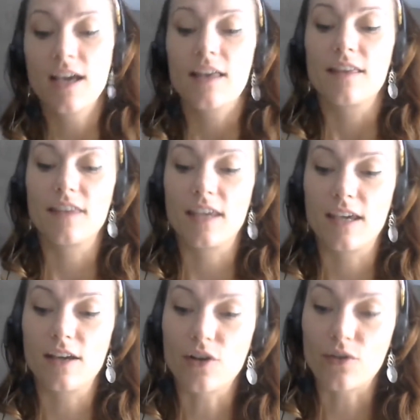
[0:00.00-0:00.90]

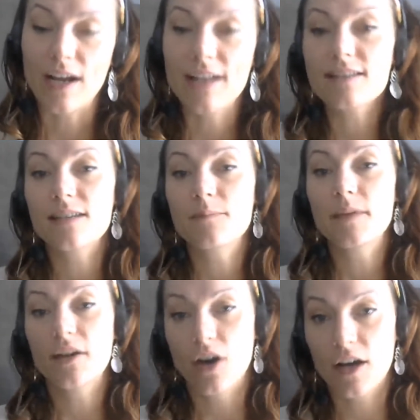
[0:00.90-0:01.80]
The grants can be
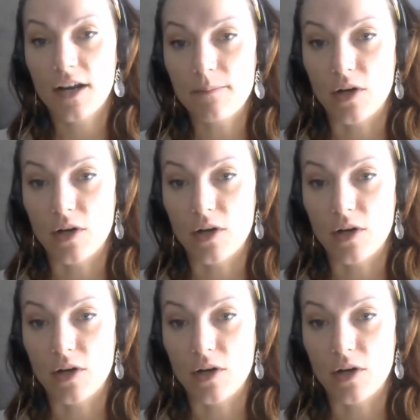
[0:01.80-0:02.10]
caught up